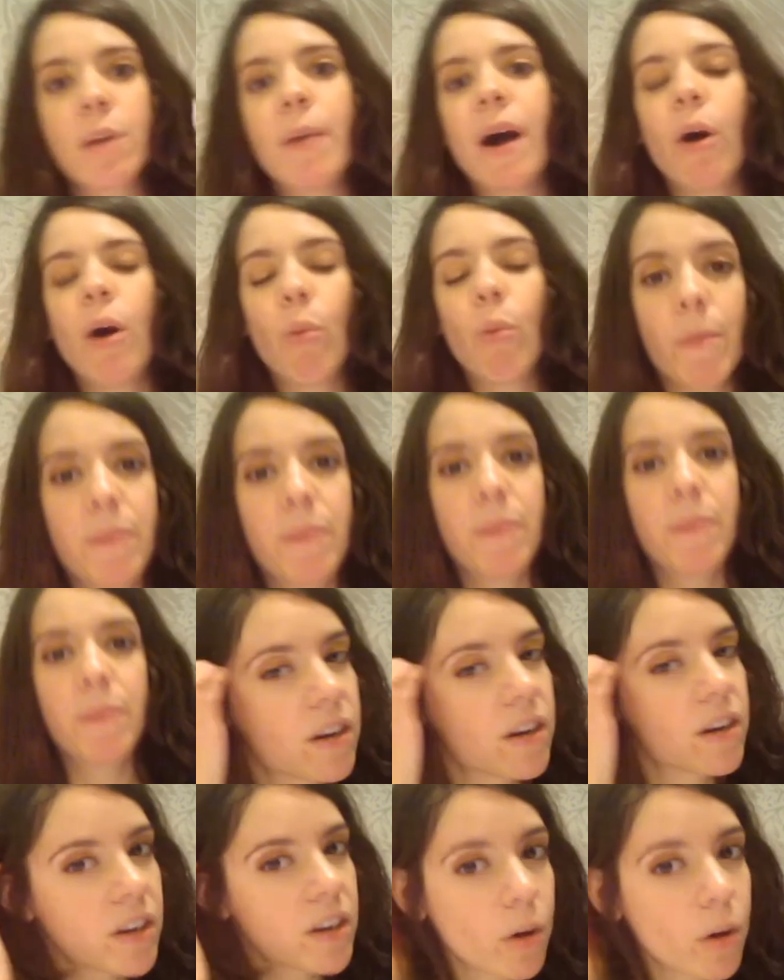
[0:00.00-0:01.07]
about what
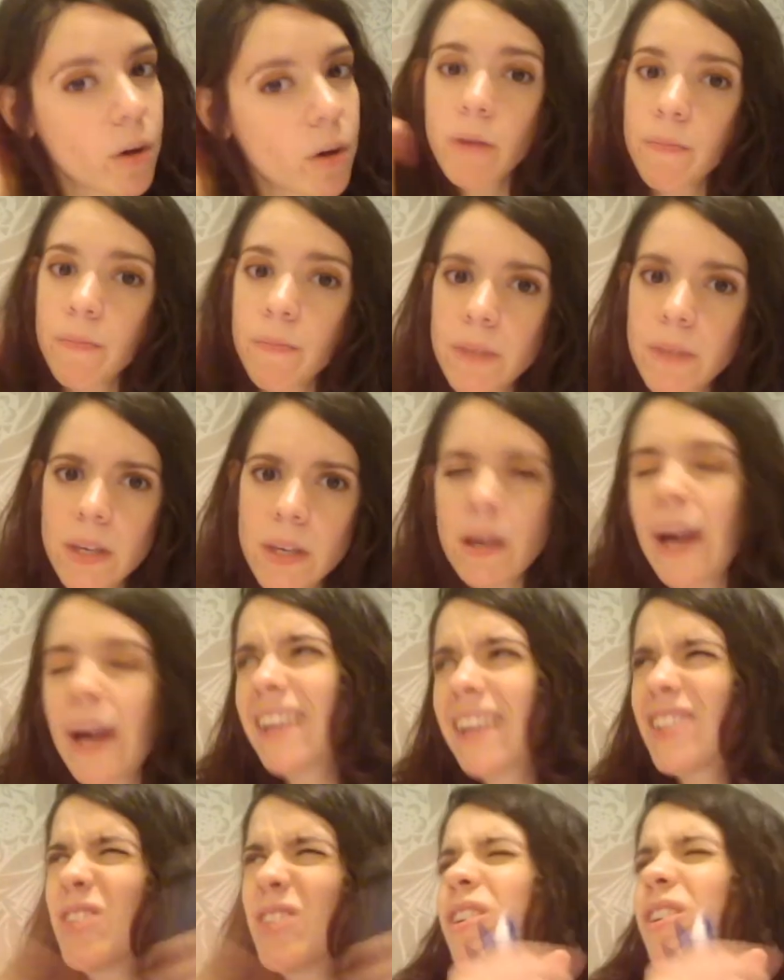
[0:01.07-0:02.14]
material, or I
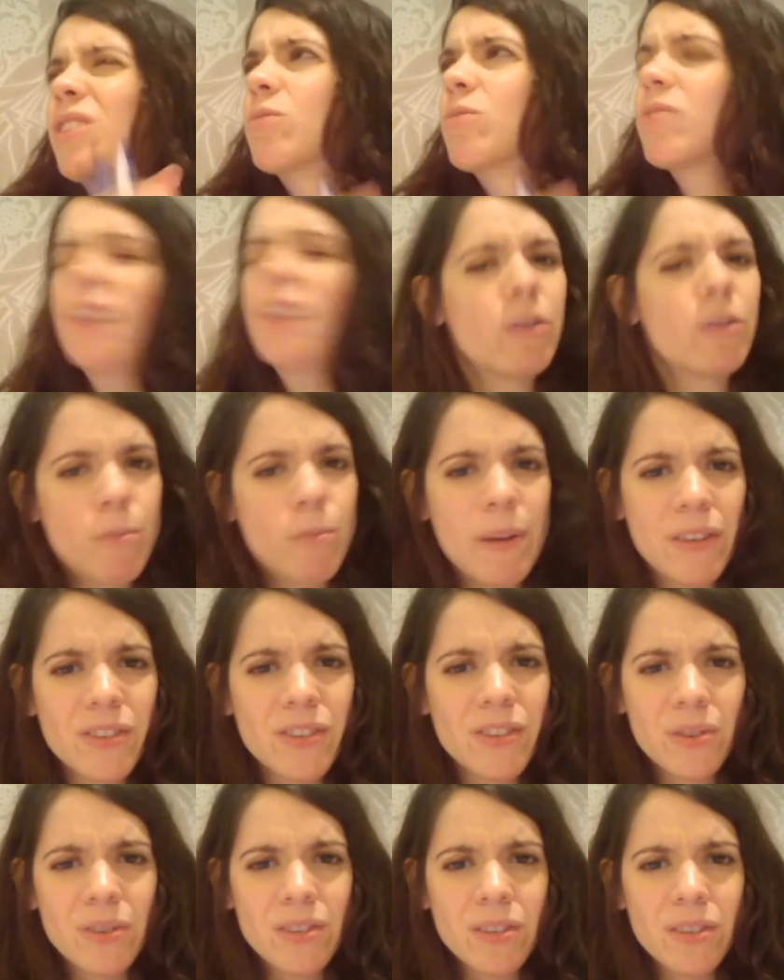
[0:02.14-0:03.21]
guess you could use colored
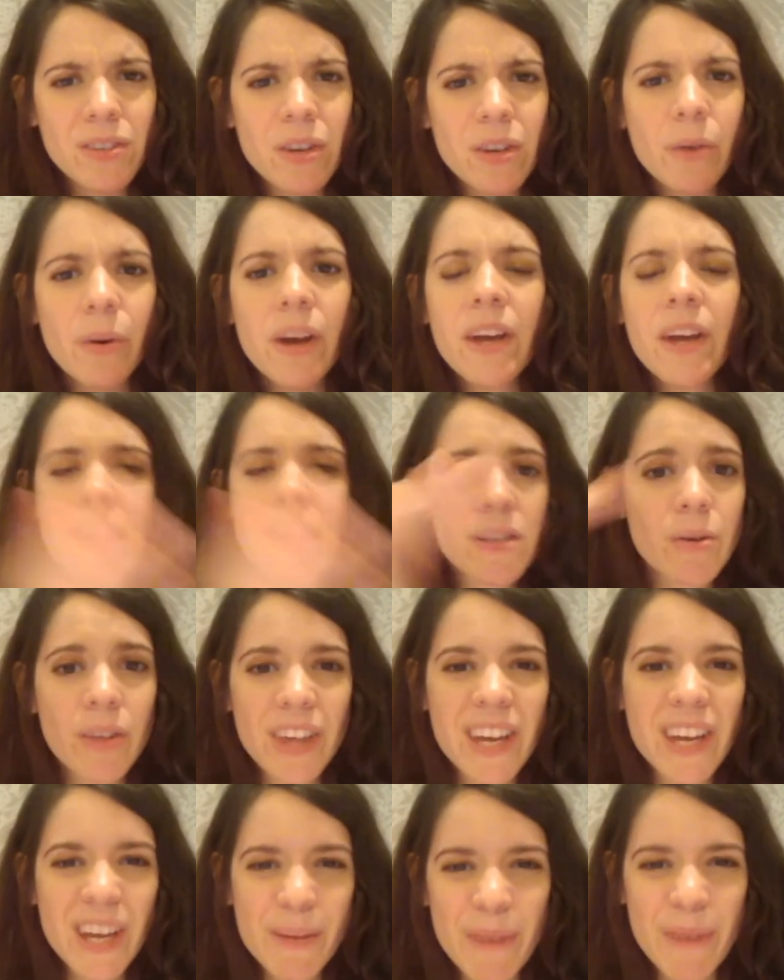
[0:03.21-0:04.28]
pencils too. So
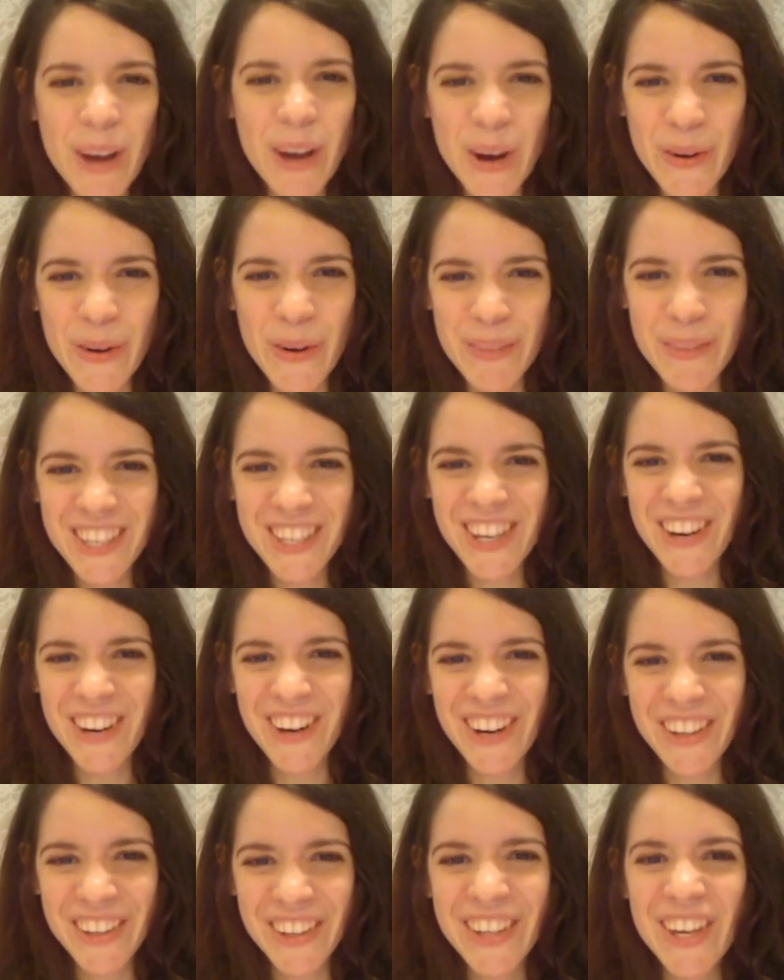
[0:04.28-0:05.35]
think about what
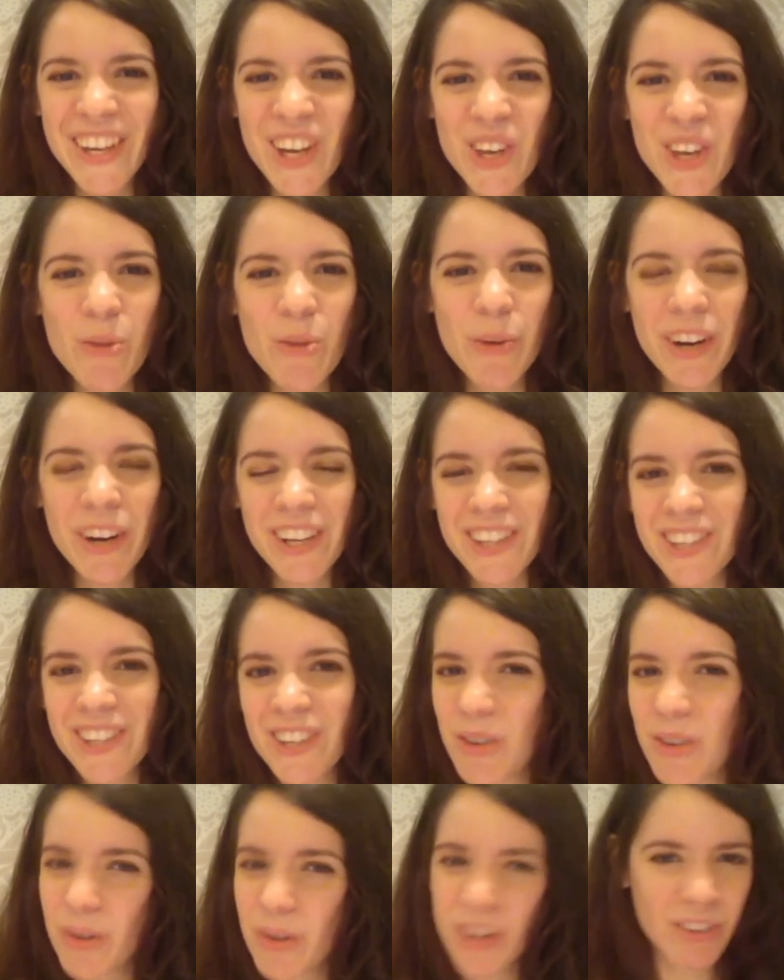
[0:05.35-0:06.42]
material you want to do.
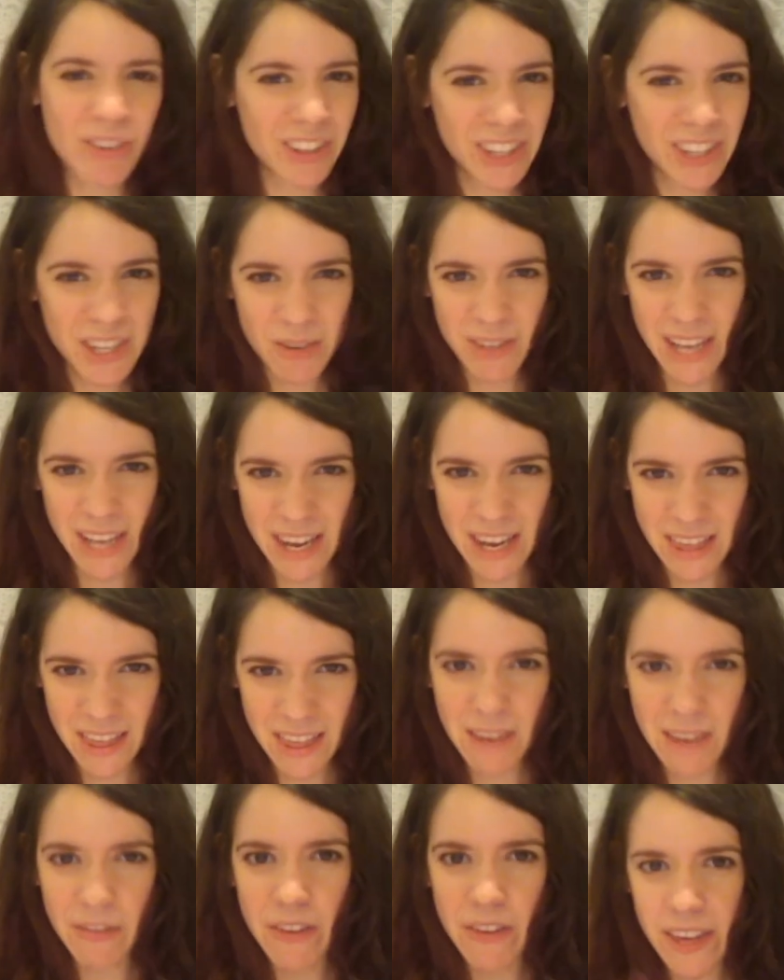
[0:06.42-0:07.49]
You can really use
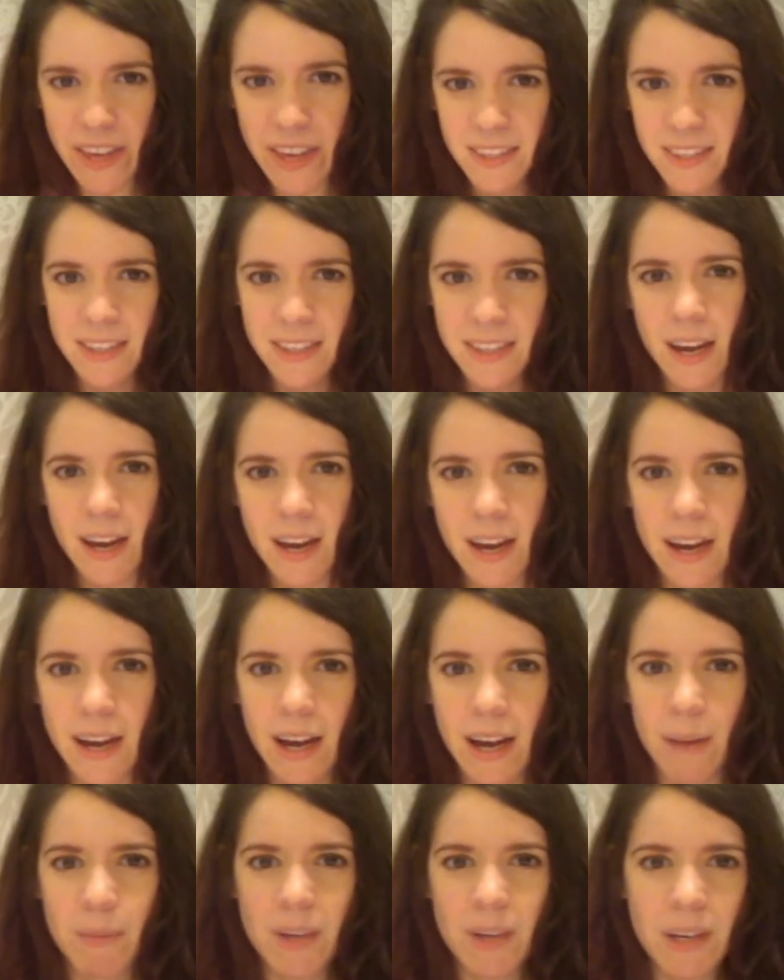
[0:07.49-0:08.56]
anything for this.
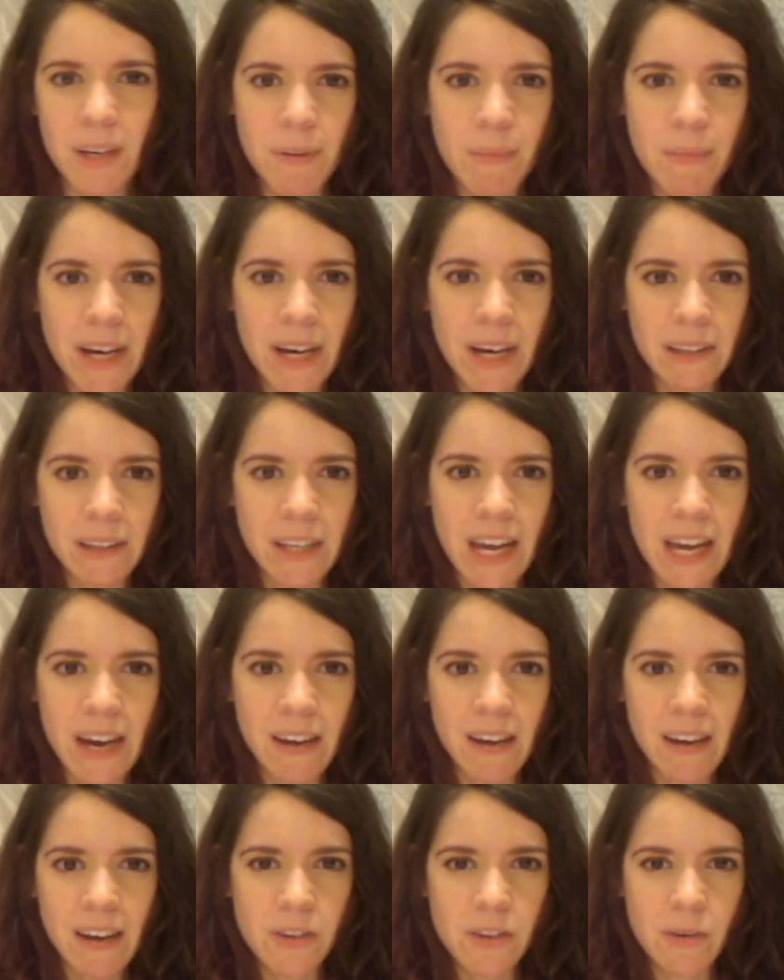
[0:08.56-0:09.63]
I'm going to be modeling how
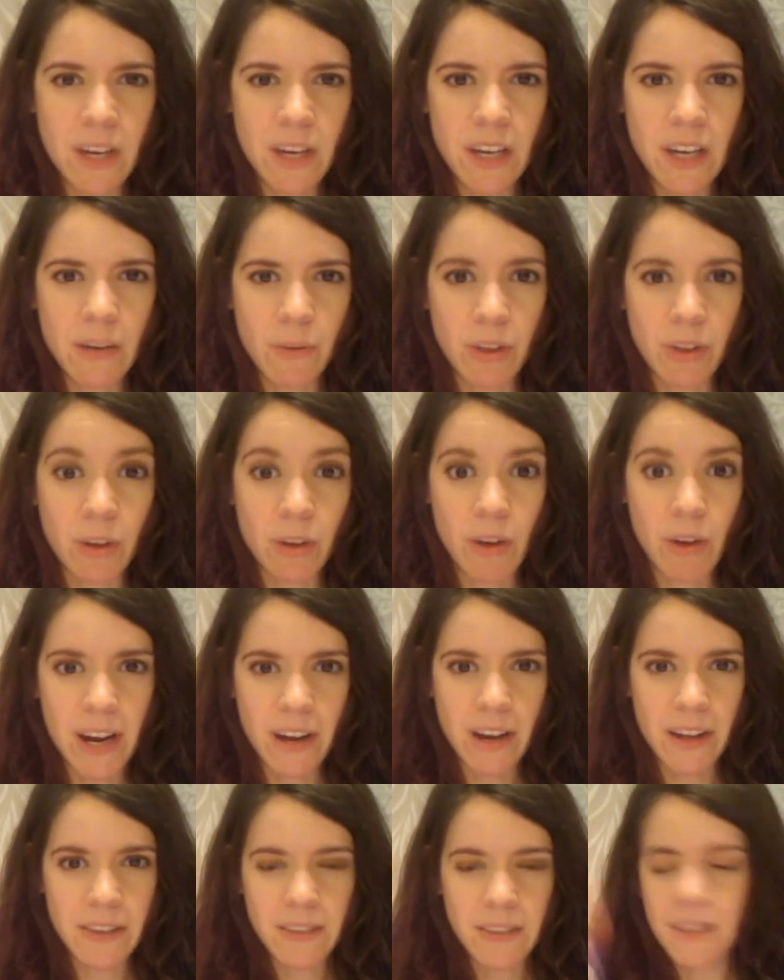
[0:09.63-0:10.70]
to do it with
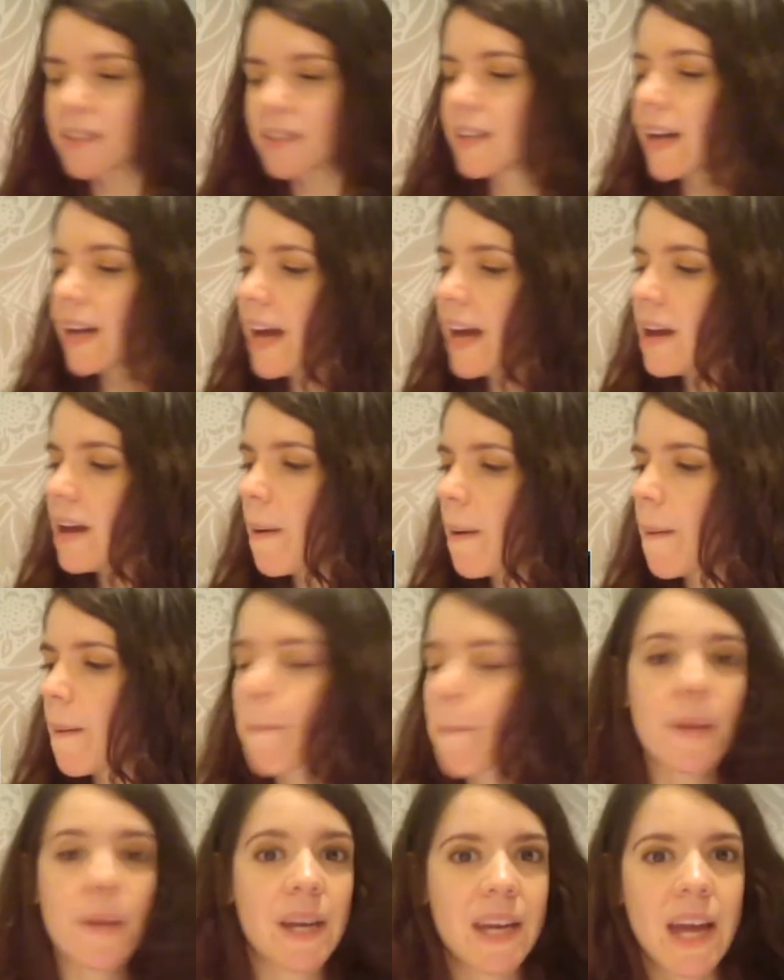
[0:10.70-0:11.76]
crayons today,
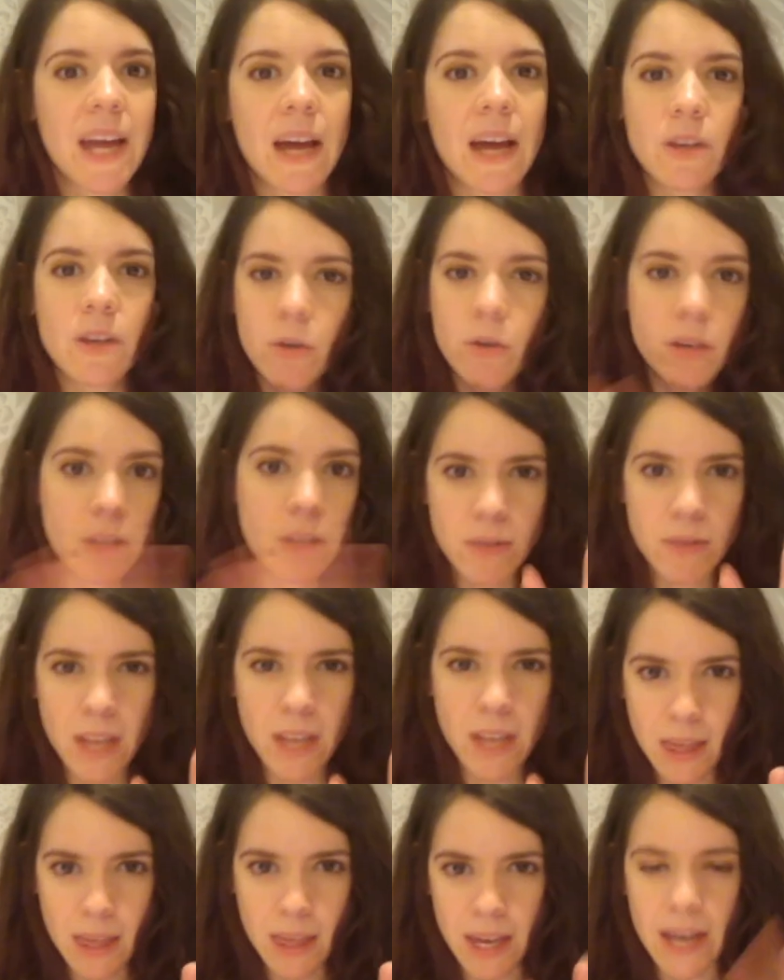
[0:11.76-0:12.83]
but again, you can use
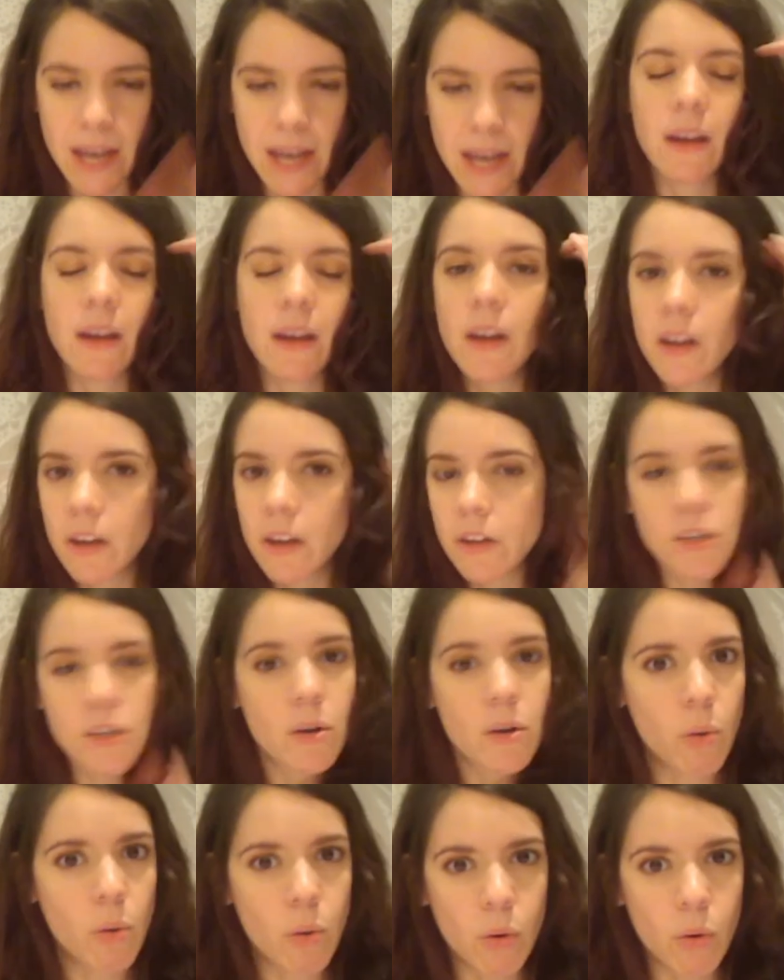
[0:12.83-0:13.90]
anything.
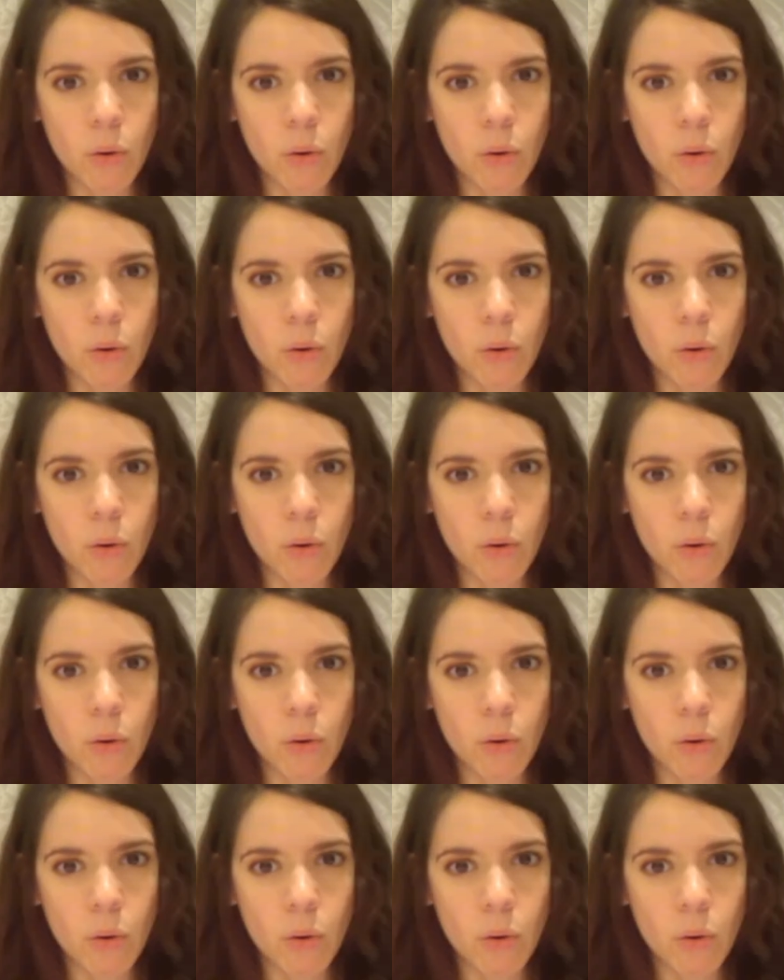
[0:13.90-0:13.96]
So